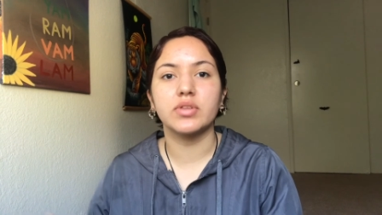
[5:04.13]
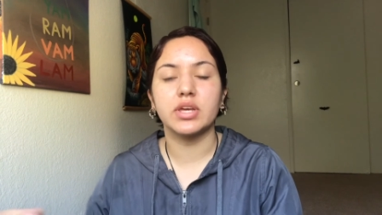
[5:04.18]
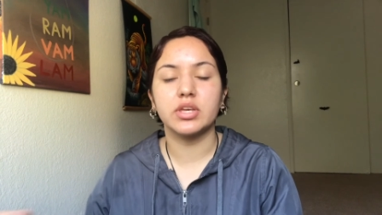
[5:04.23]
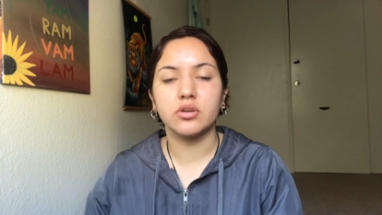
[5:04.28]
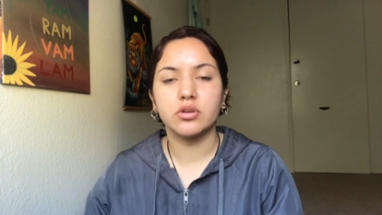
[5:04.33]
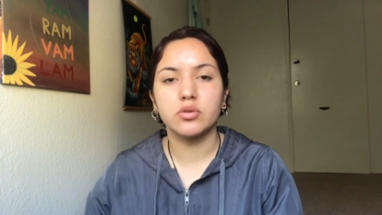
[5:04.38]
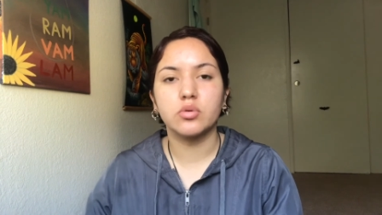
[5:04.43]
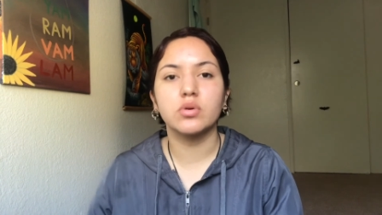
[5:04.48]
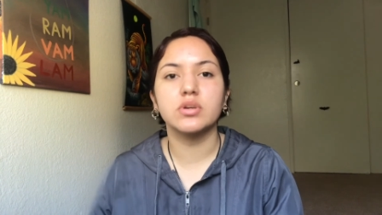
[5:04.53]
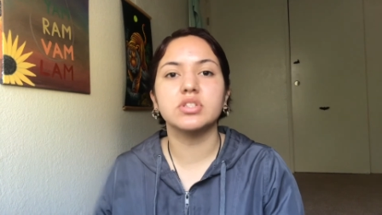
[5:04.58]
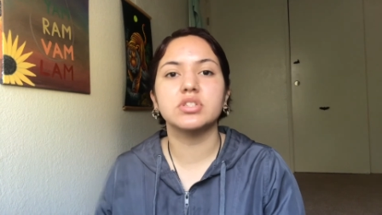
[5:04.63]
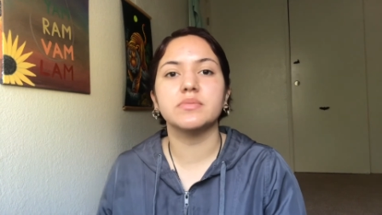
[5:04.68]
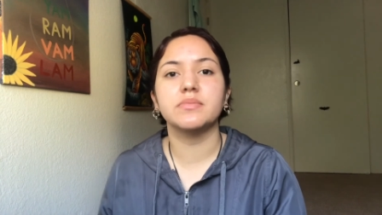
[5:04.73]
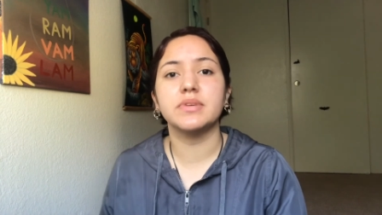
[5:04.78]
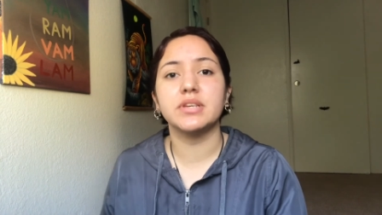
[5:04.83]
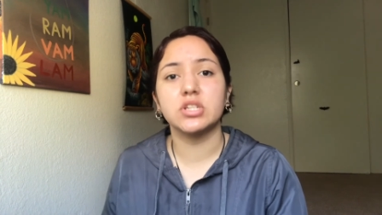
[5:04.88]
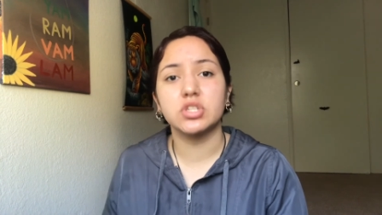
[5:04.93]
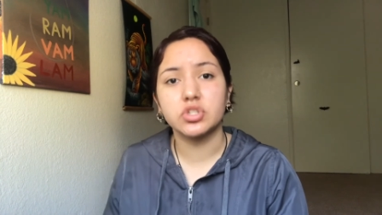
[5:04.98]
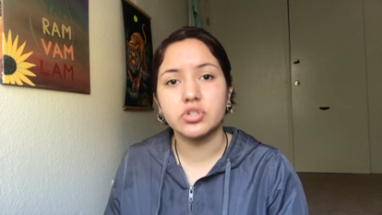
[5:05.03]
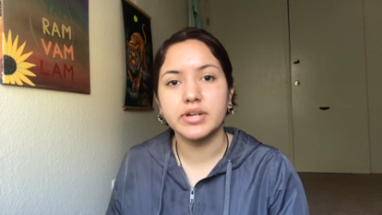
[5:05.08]
you're going to be
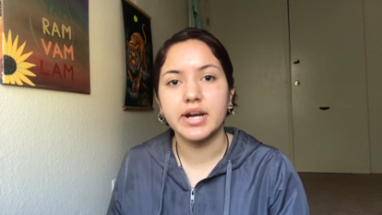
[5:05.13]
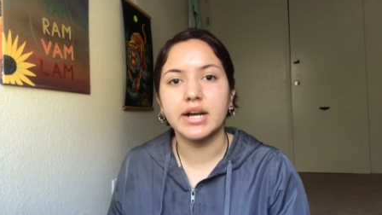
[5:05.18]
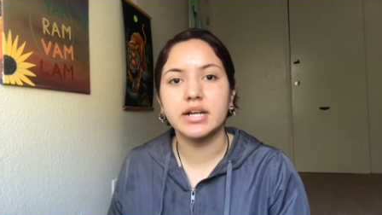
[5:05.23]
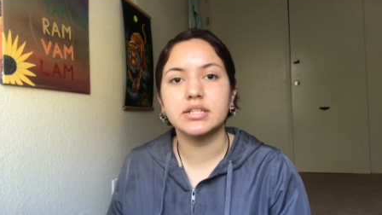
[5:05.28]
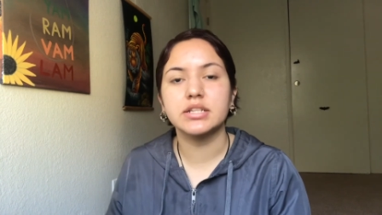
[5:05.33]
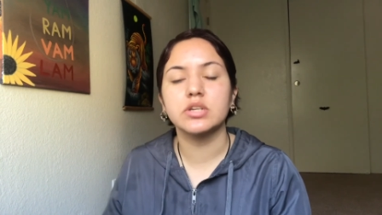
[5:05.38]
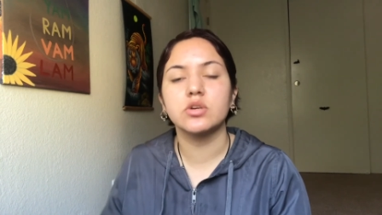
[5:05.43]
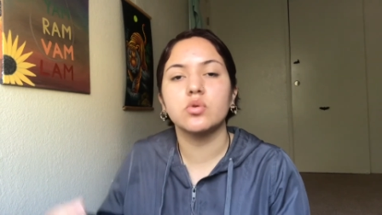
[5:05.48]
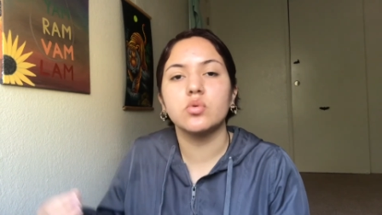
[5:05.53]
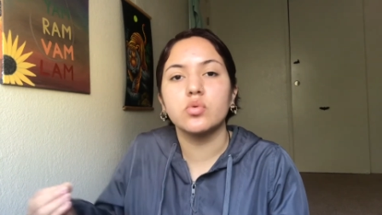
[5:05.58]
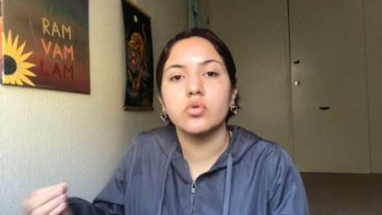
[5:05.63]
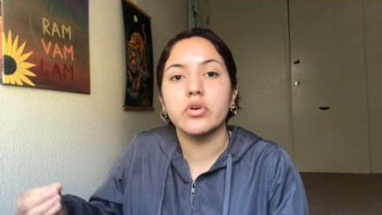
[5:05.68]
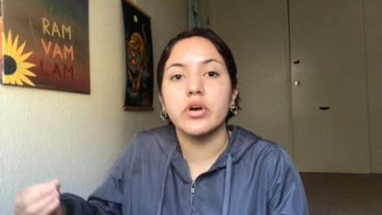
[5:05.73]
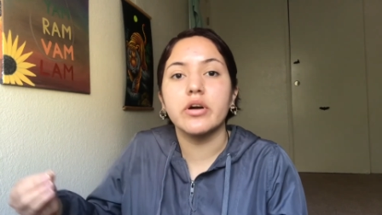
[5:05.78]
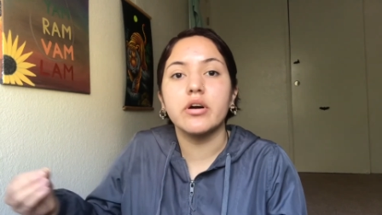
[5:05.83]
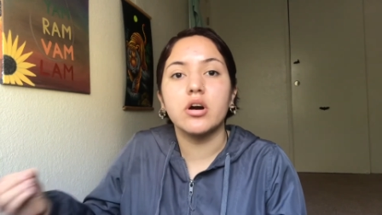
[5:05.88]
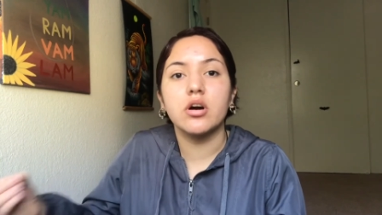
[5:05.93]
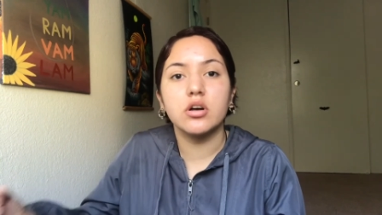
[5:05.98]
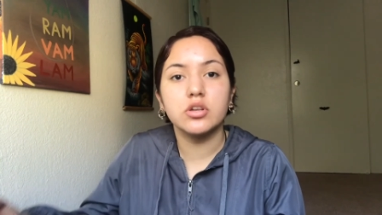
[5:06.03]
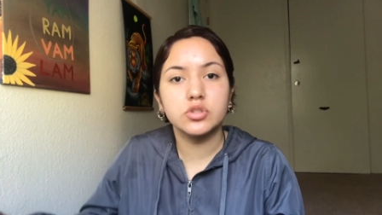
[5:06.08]
attracting who are
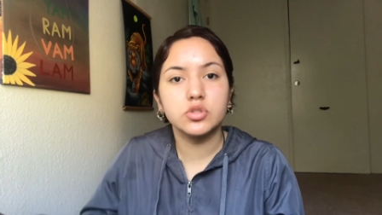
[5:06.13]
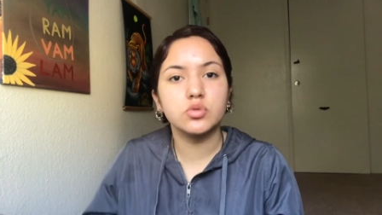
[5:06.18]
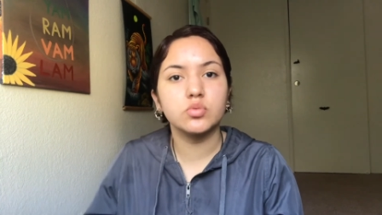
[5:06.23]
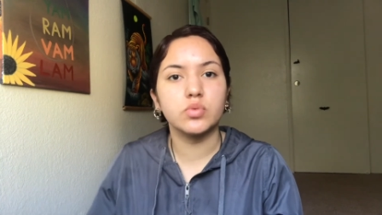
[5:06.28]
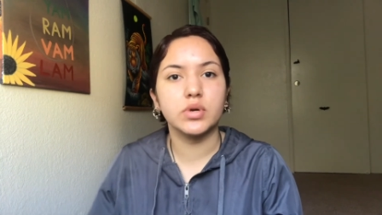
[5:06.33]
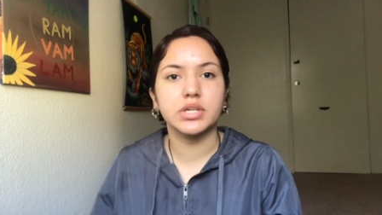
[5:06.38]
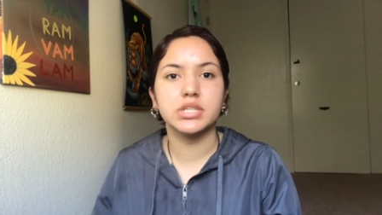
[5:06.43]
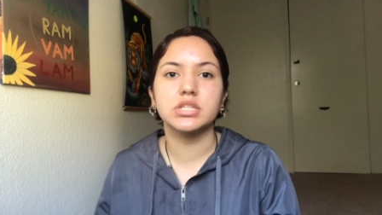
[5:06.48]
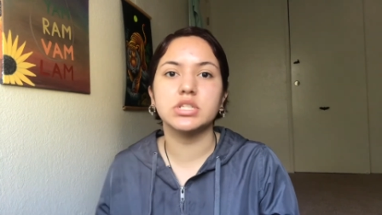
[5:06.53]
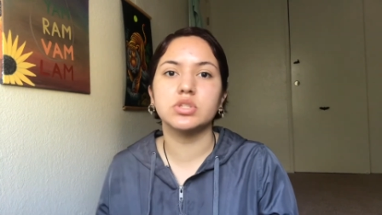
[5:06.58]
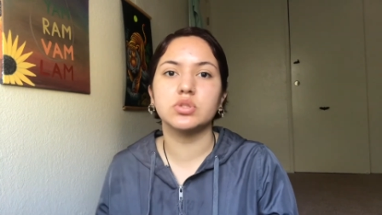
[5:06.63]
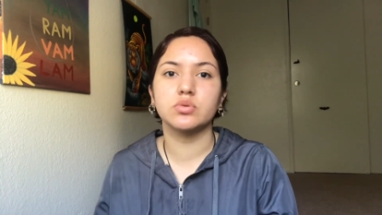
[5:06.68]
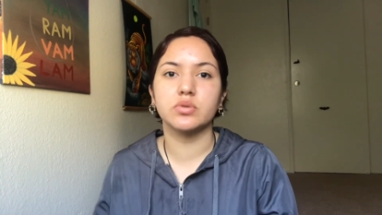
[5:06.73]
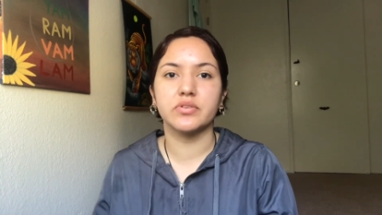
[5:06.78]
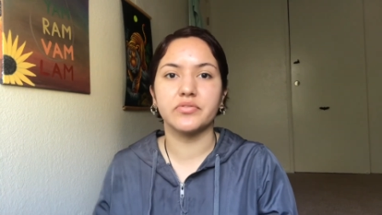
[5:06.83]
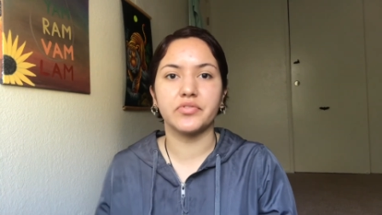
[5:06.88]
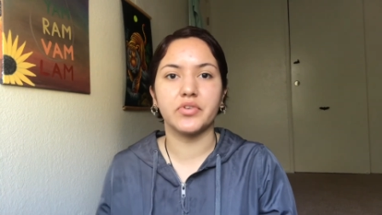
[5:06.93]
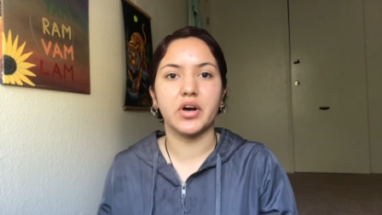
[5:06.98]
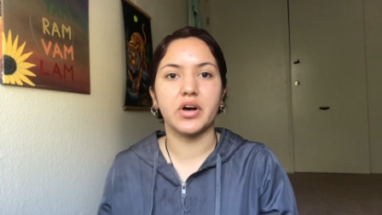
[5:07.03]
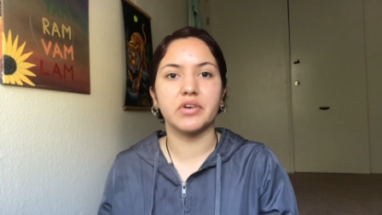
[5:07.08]
also wanting to
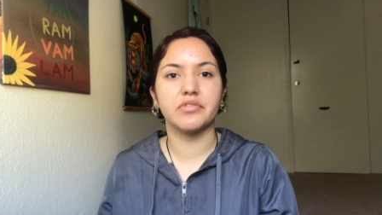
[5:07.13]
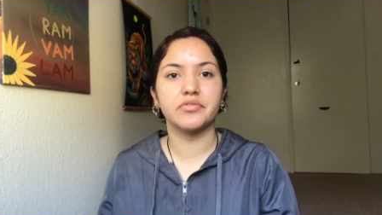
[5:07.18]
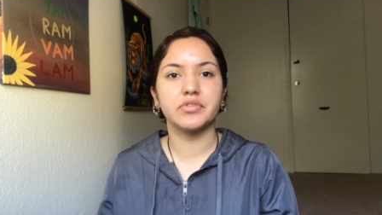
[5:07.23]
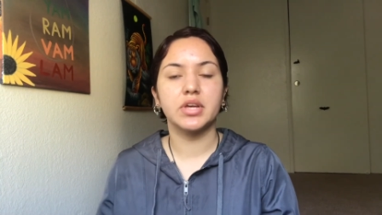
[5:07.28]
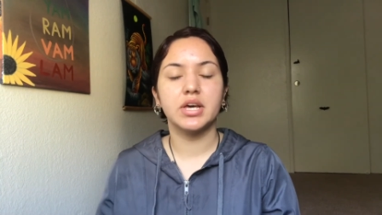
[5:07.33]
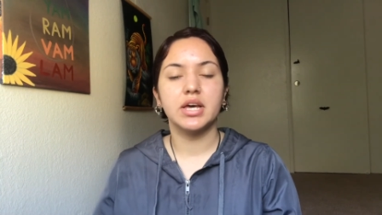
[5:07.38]
evolve.